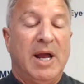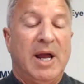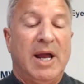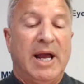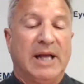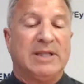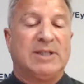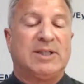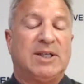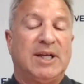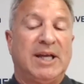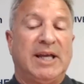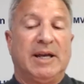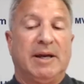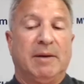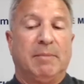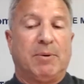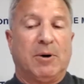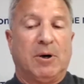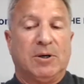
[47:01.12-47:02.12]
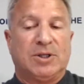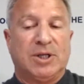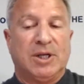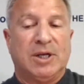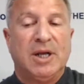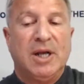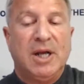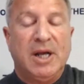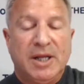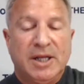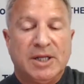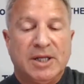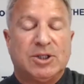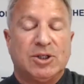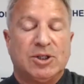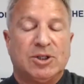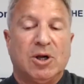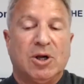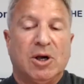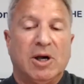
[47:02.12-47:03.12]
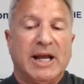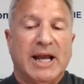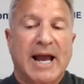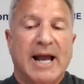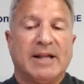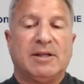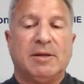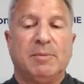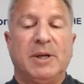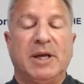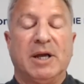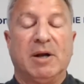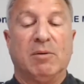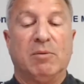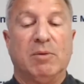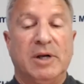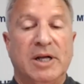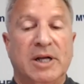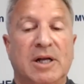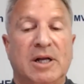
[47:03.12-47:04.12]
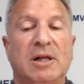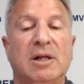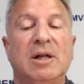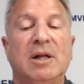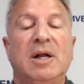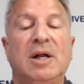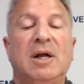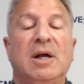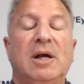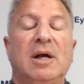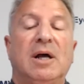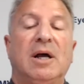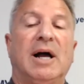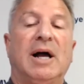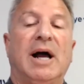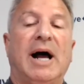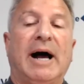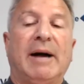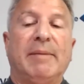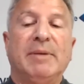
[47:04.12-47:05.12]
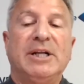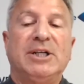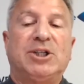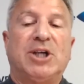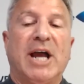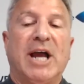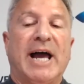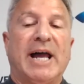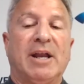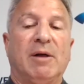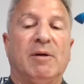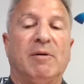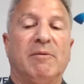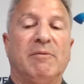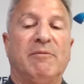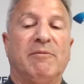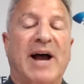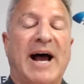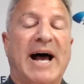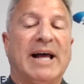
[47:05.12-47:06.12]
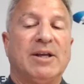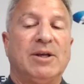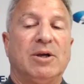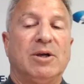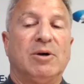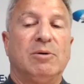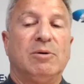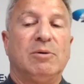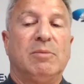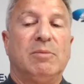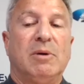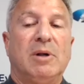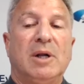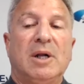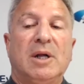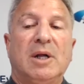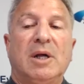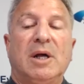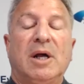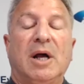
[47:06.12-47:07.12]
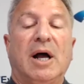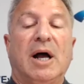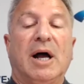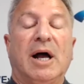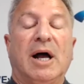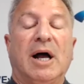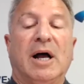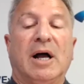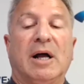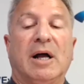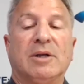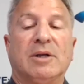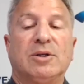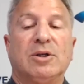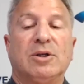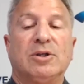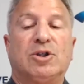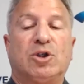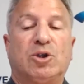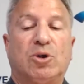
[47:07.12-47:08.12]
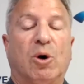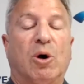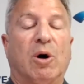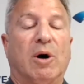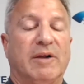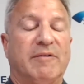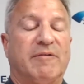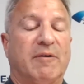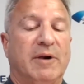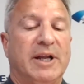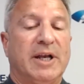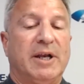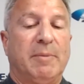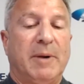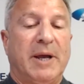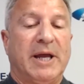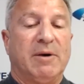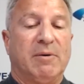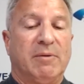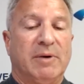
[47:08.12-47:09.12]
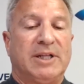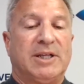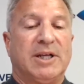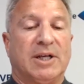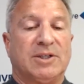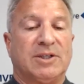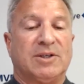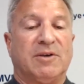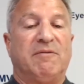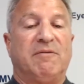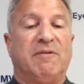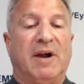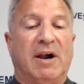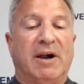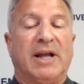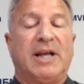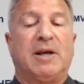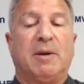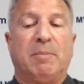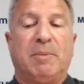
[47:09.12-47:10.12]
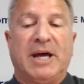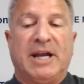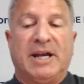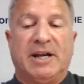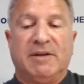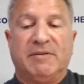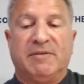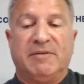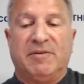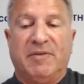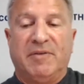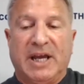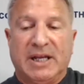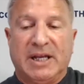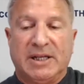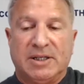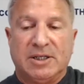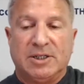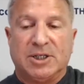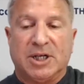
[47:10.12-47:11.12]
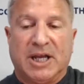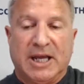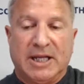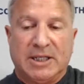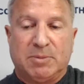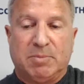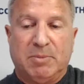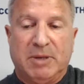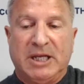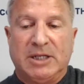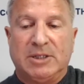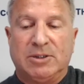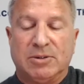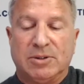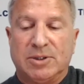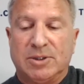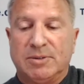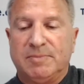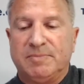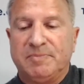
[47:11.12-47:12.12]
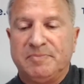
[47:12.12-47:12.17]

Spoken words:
and see it in person. This is turning out to be a real omni-channel value story for independent retailers, a very competitive advantage against majors.